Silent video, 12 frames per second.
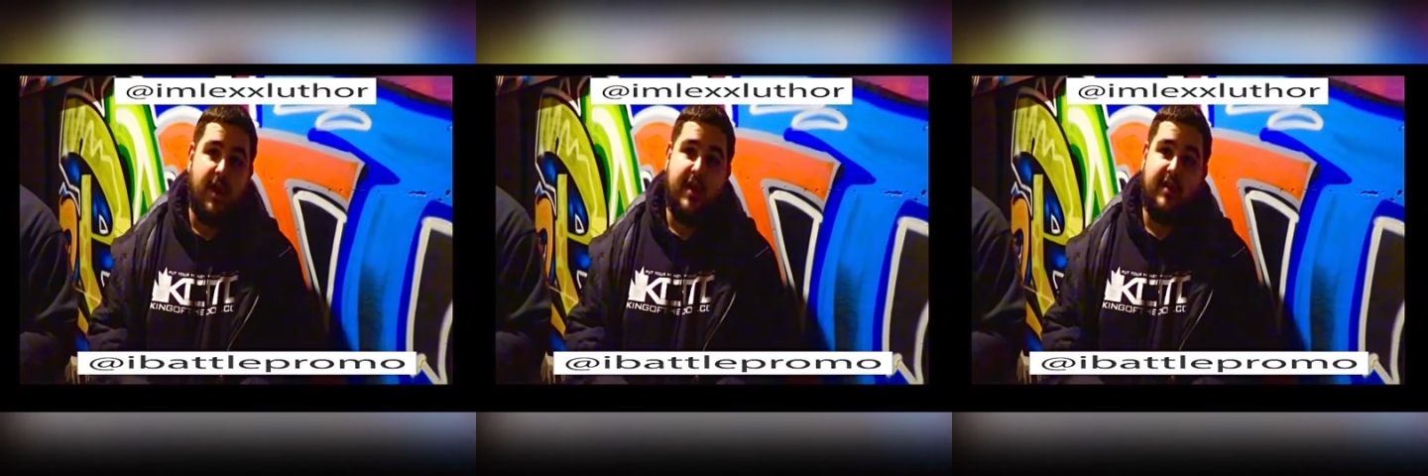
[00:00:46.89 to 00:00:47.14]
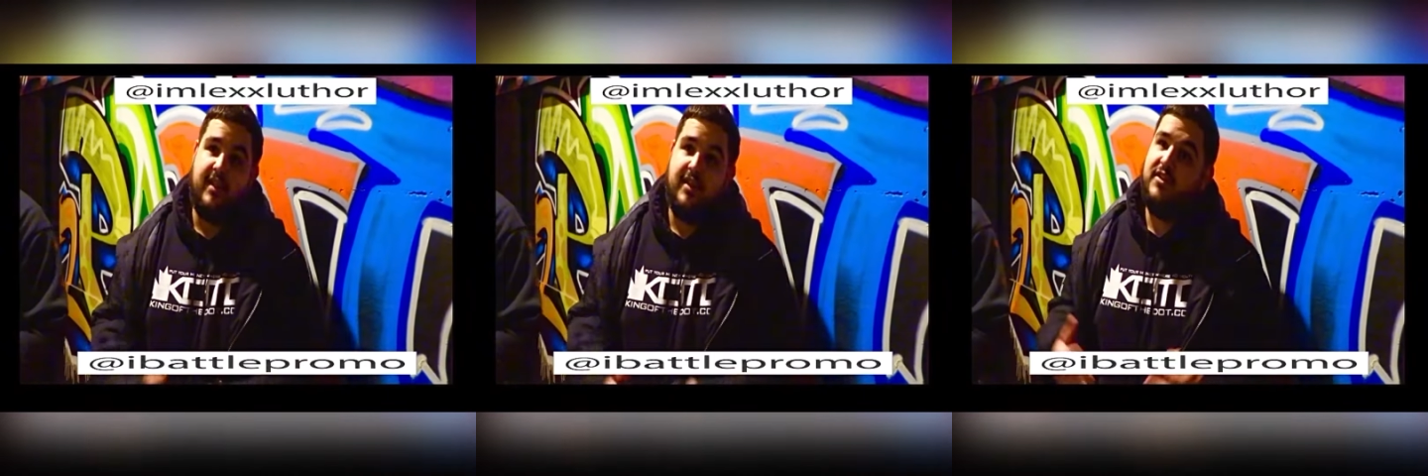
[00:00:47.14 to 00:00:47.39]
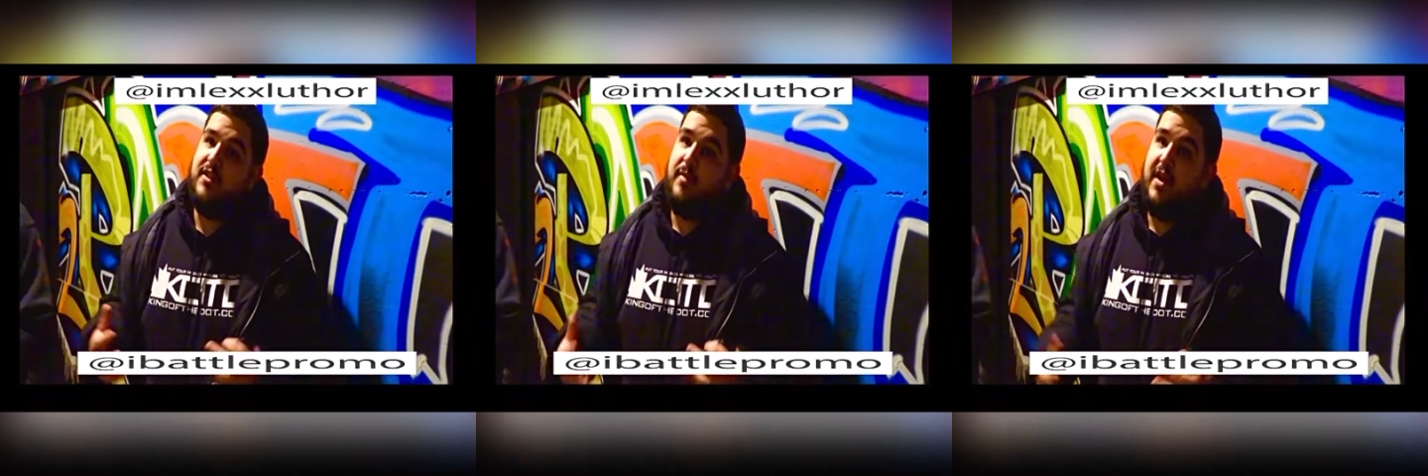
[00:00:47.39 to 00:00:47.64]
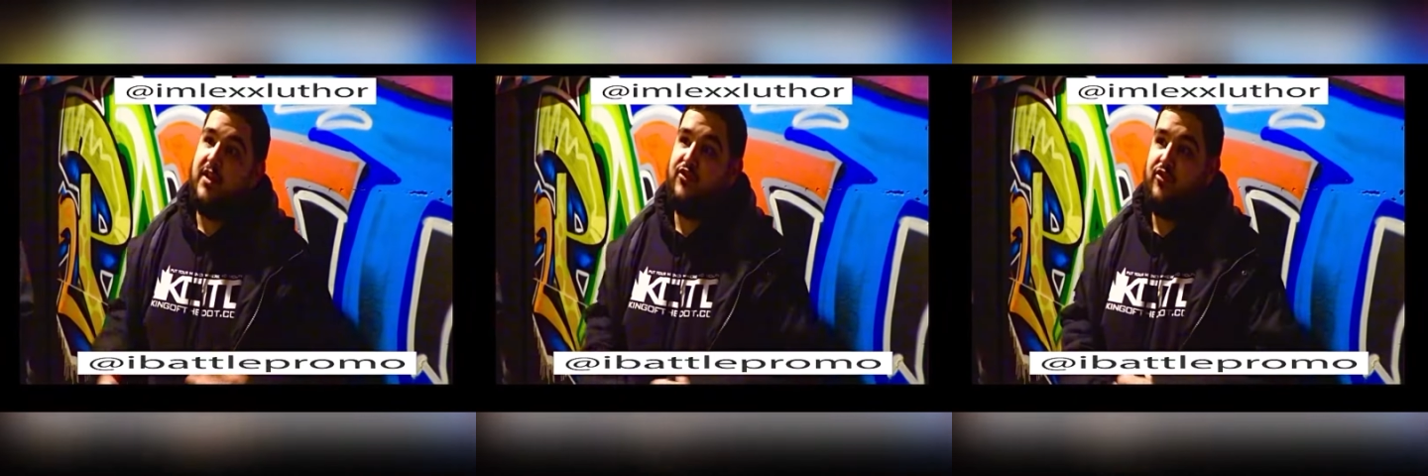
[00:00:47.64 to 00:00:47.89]
He's actually a
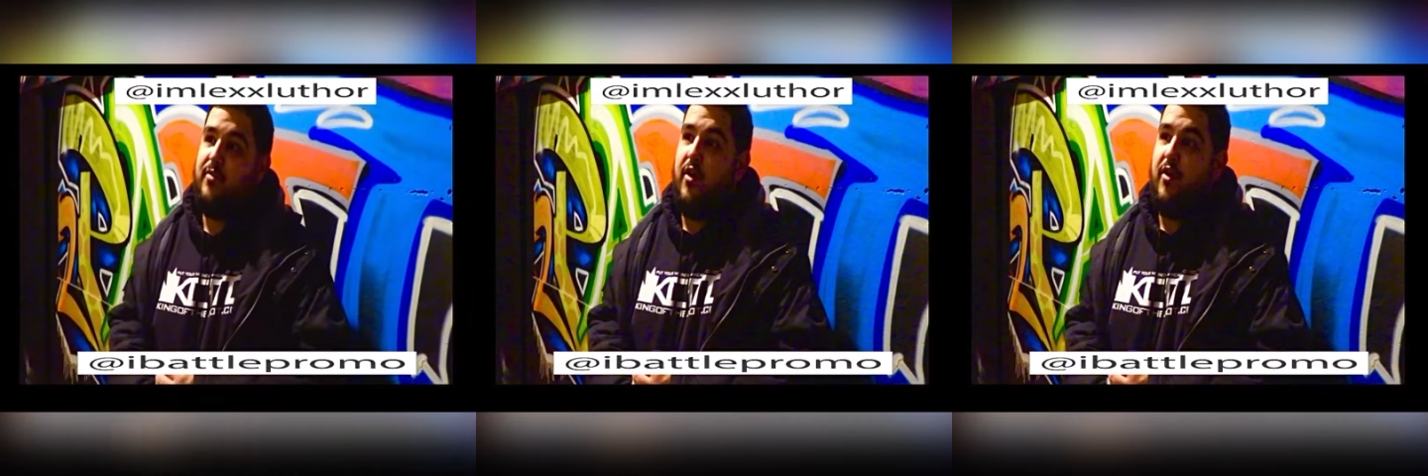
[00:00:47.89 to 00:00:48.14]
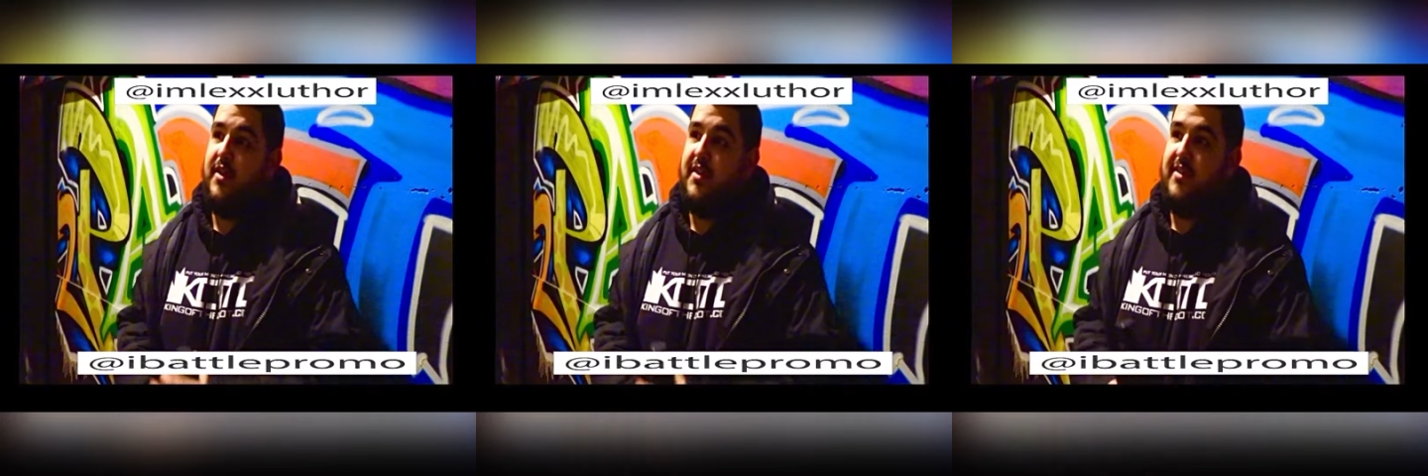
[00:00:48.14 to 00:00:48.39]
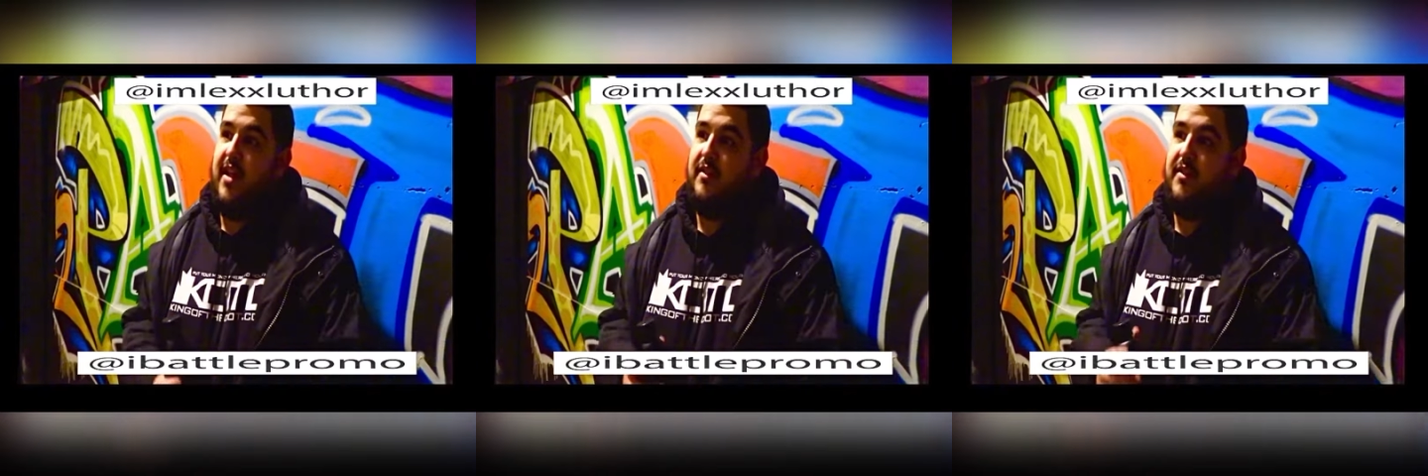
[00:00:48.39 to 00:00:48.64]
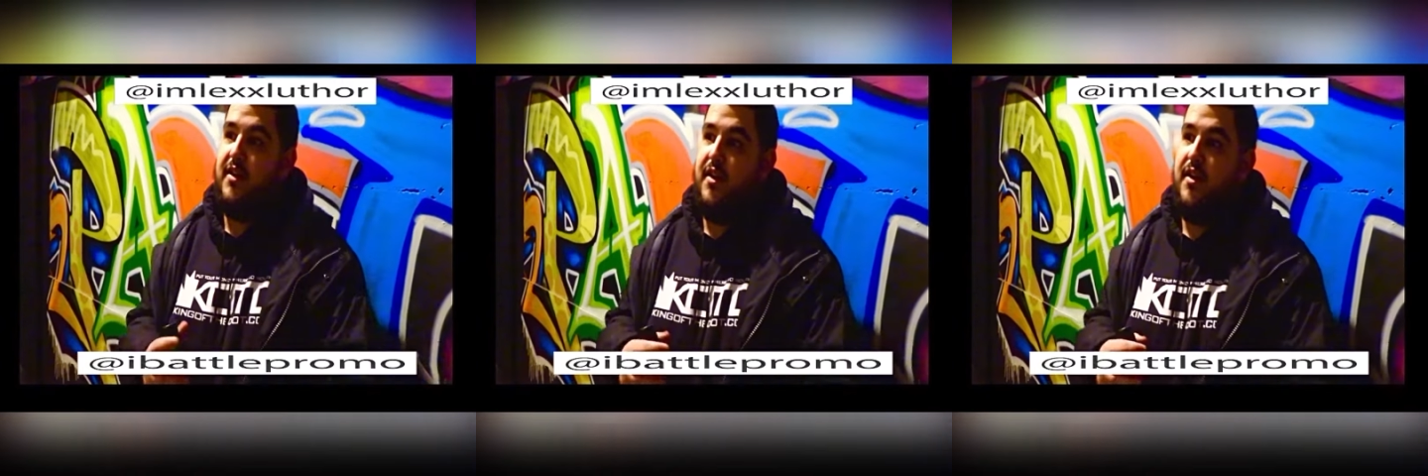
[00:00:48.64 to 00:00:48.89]
mainstream artist out
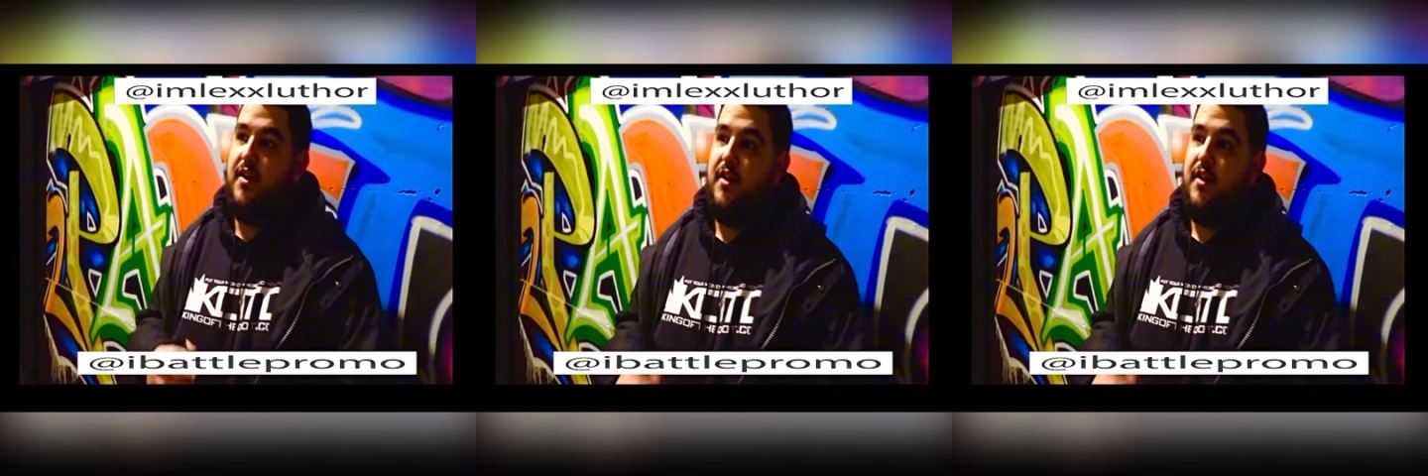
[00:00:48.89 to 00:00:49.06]
there,